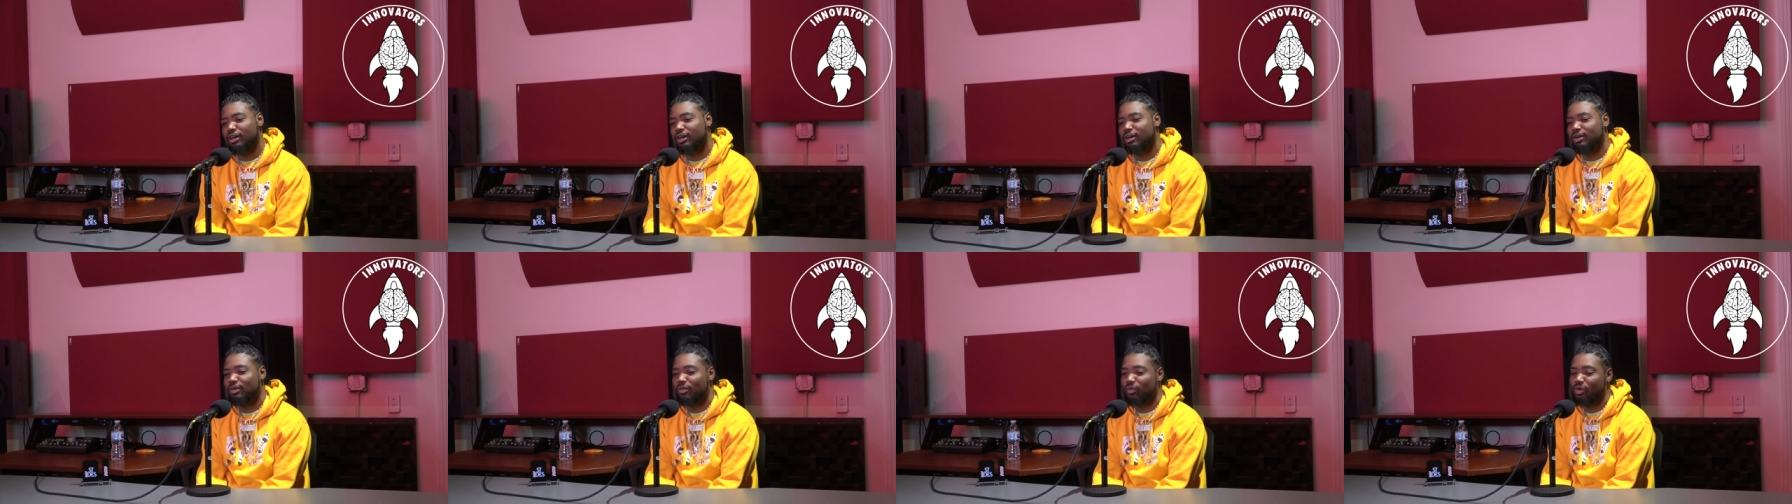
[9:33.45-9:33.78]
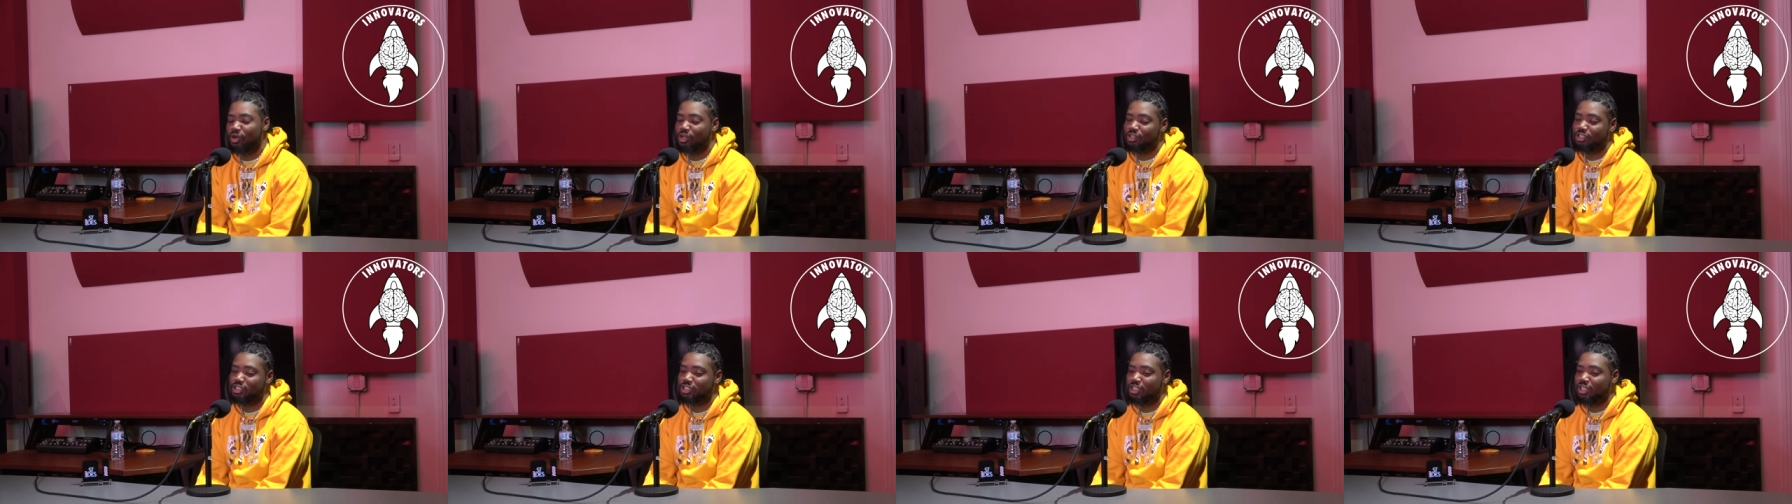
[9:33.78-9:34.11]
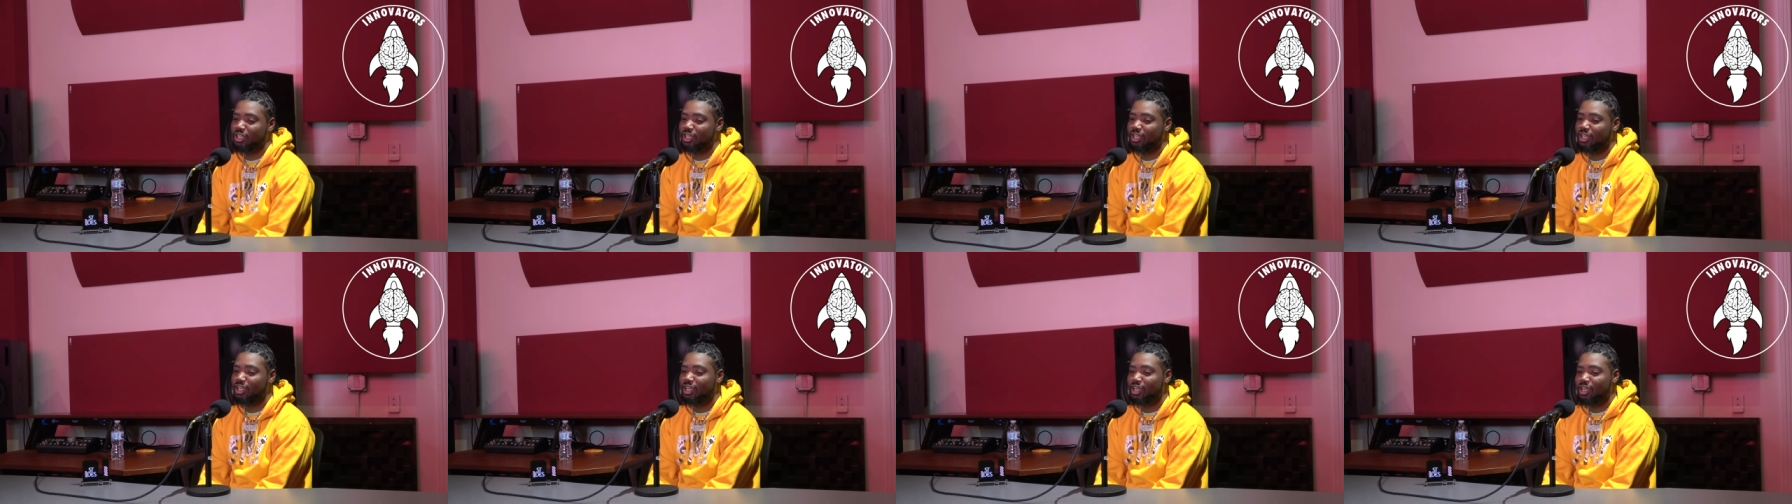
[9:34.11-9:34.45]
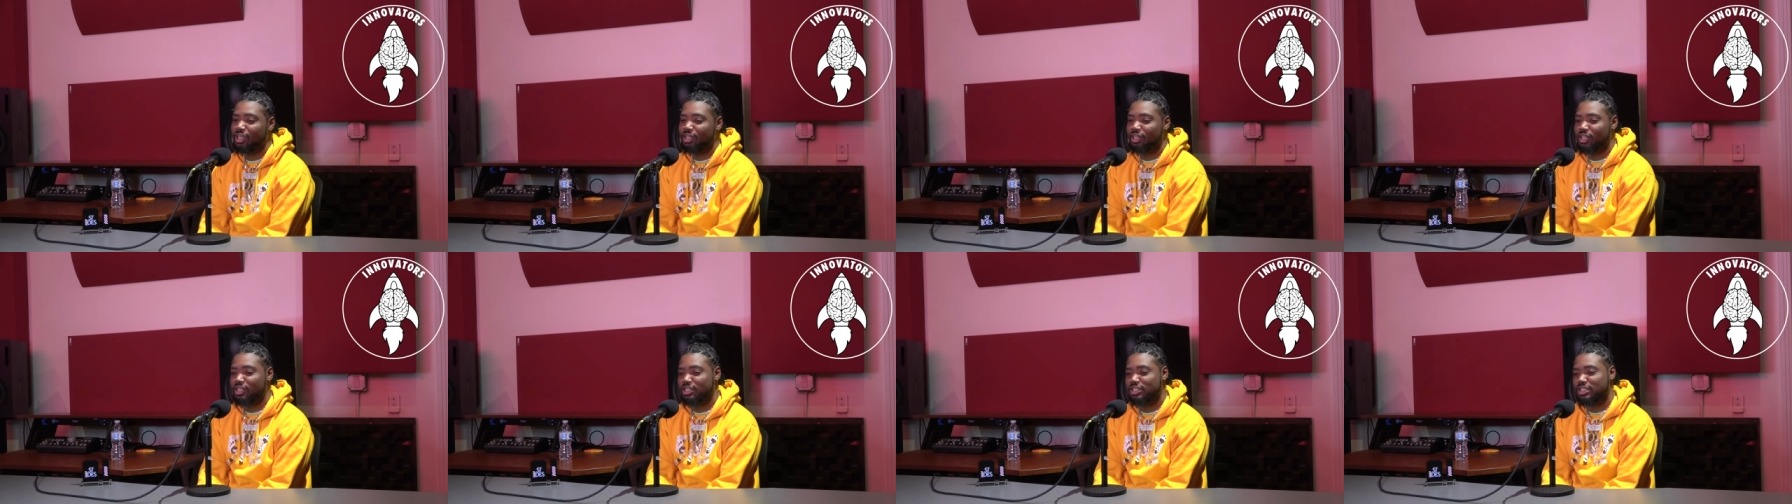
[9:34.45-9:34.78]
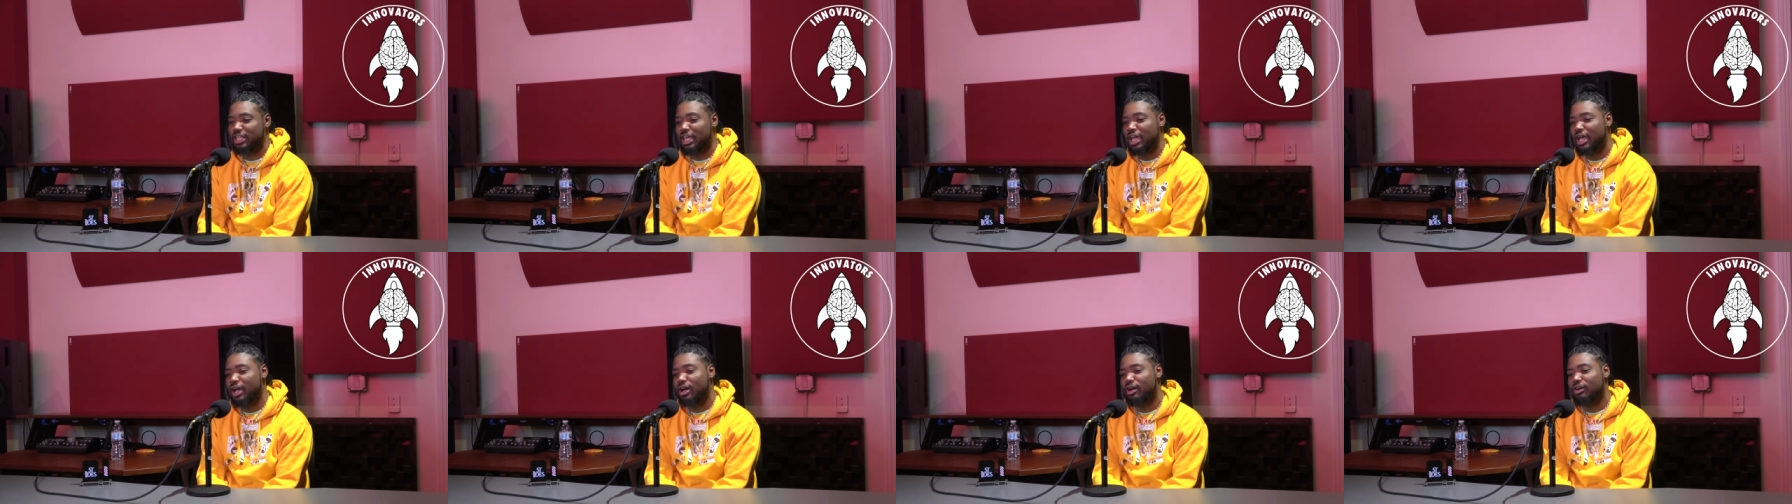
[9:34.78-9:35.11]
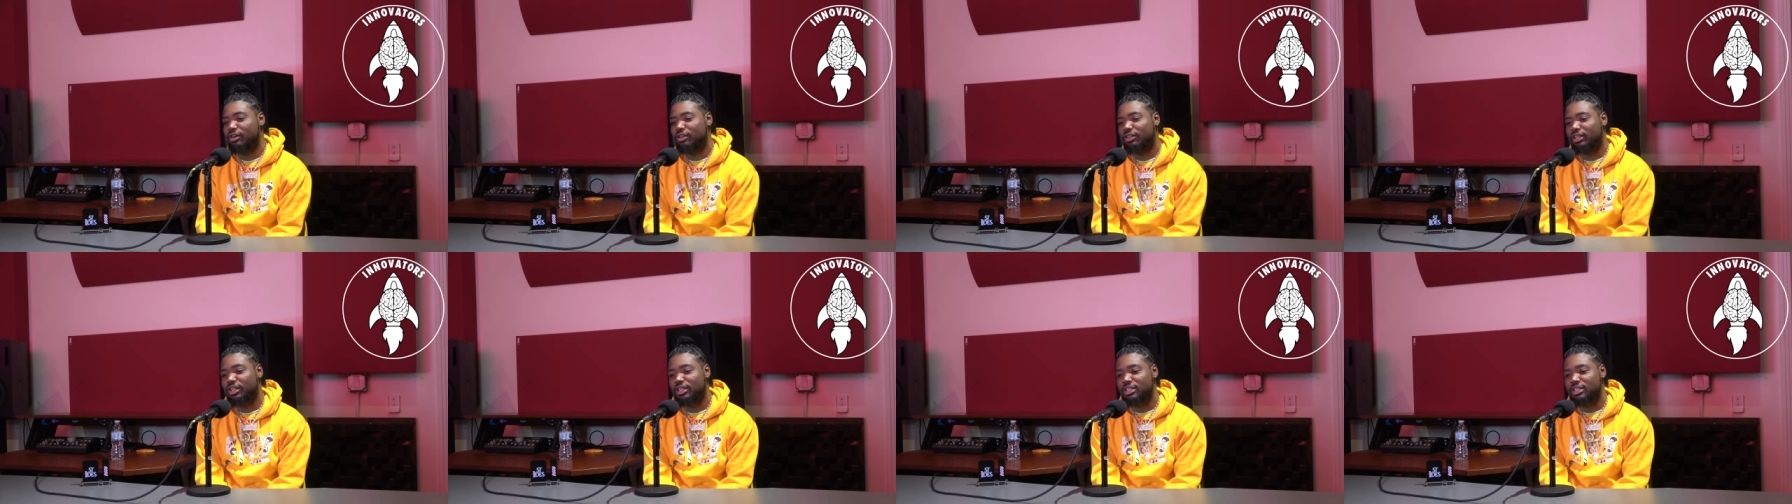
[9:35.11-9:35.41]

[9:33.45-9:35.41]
Uh, well, shit. The style,